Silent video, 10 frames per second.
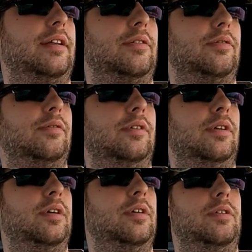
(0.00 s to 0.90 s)

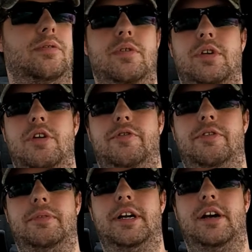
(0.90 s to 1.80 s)
and we'll go
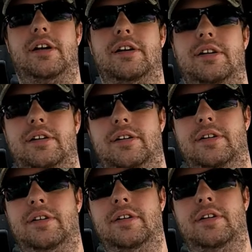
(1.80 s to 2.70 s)
from there.
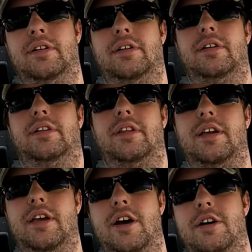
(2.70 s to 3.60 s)

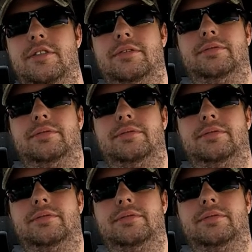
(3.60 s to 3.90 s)
Thank y'all.